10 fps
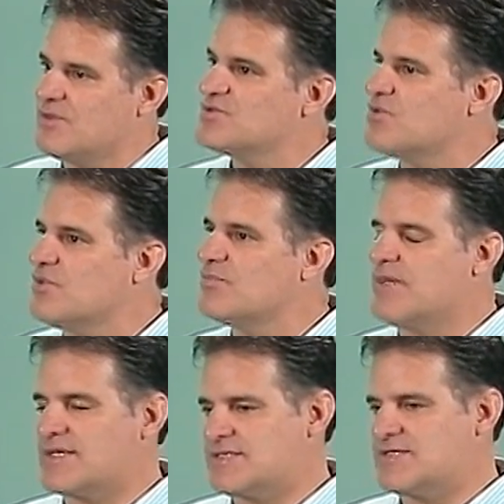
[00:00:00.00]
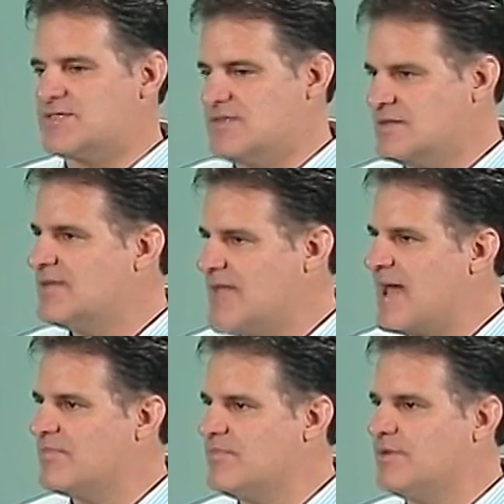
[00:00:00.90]
the solar plexus, the
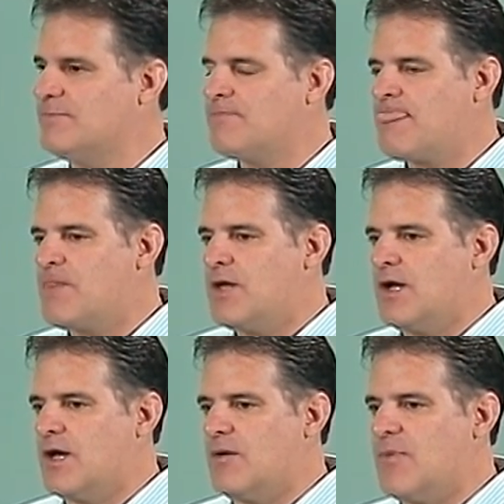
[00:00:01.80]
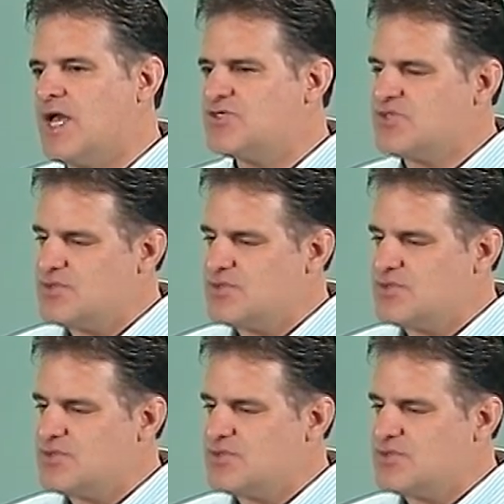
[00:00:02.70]
abdomen. And so